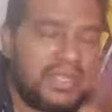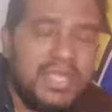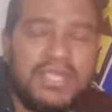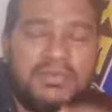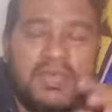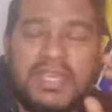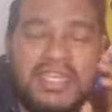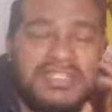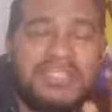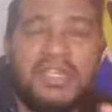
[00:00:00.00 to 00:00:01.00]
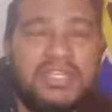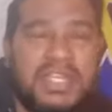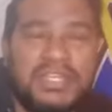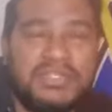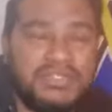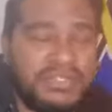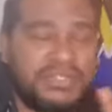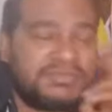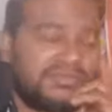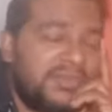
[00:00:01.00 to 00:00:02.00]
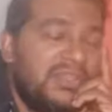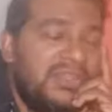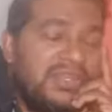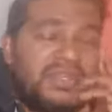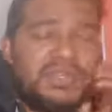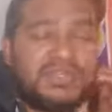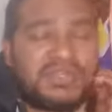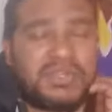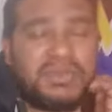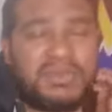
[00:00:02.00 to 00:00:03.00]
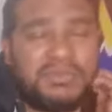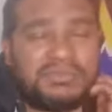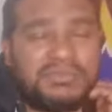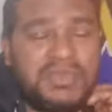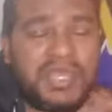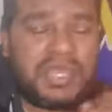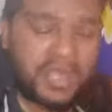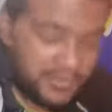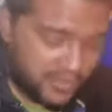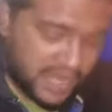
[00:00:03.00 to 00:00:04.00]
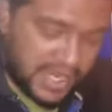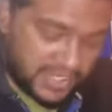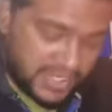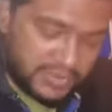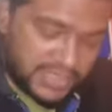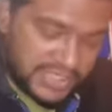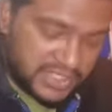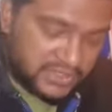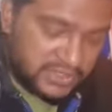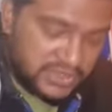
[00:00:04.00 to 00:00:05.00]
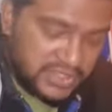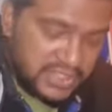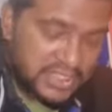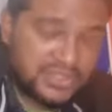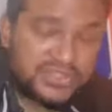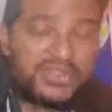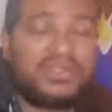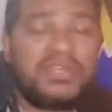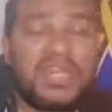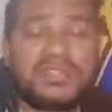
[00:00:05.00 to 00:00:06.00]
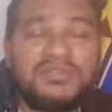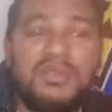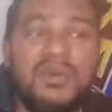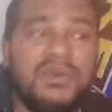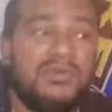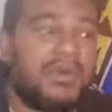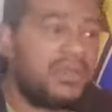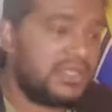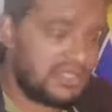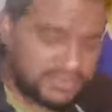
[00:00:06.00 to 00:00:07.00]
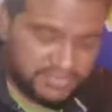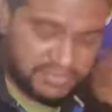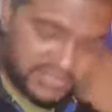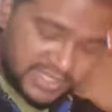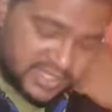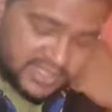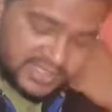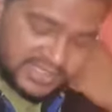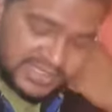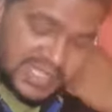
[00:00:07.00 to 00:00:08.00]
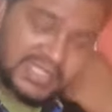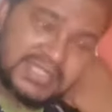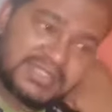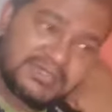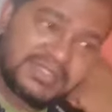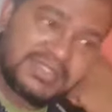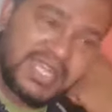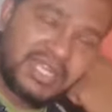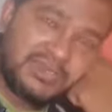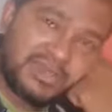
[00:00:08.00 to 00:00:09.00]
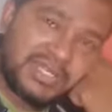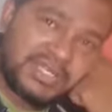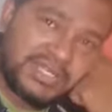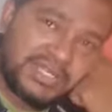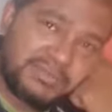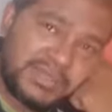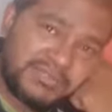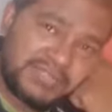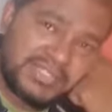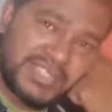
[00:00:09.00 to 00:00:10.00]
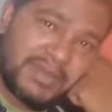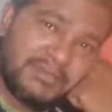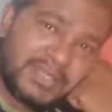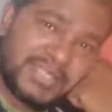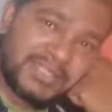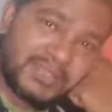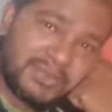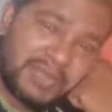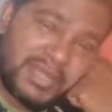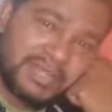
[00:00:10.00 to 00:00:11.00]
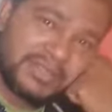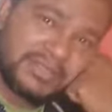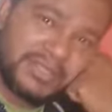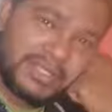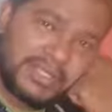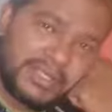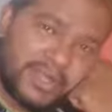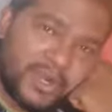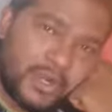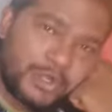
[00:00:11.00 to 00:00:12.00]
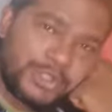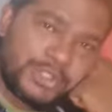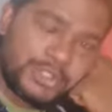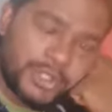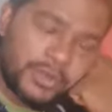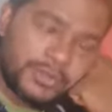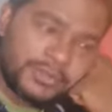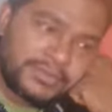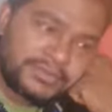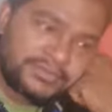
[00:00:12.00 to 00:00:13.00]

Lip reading: Anyway, let's not get into it. So I really wish I could show you guys more about it. Now this kind of put a little bit of a damper into my whole show,